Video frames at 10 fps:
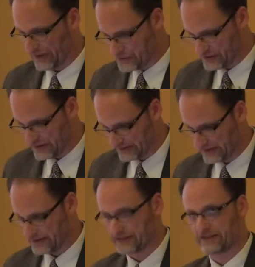largely is
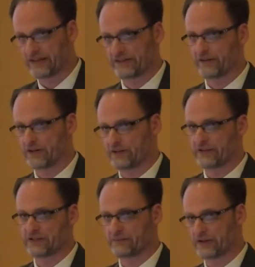conducted as an
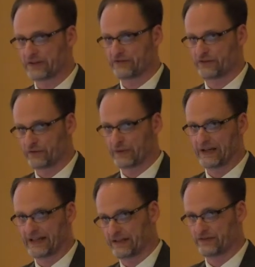argument among different
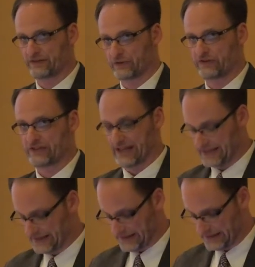varieties of
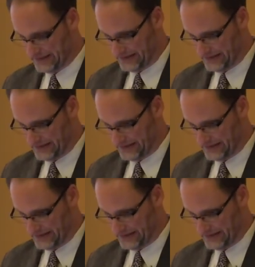Christianity.